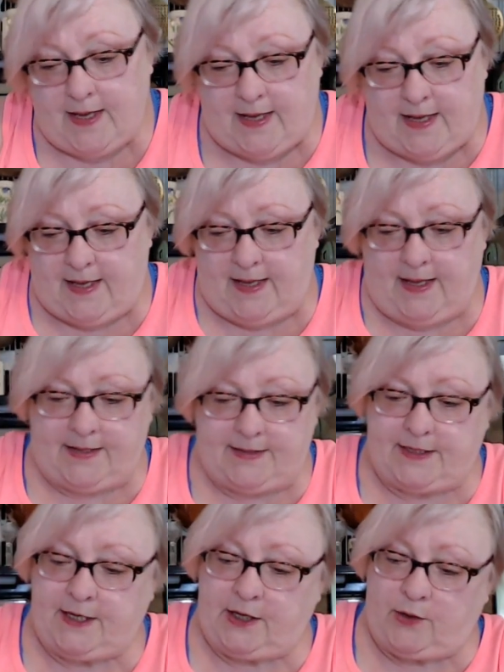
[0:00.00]
And
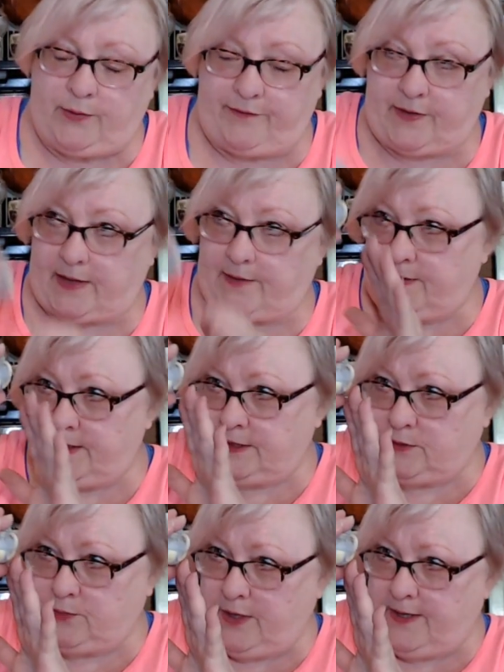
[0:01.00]
here we've got
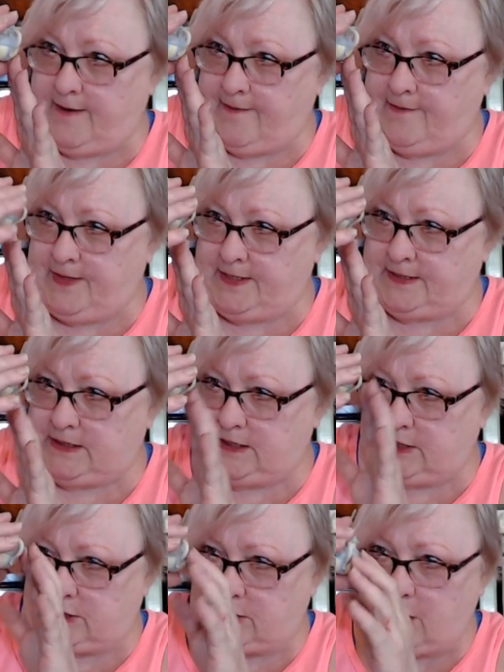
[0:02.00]
this one, and this
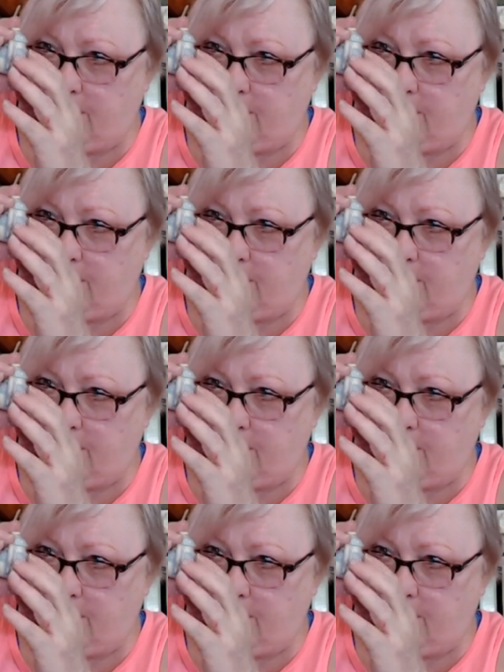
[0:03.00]
is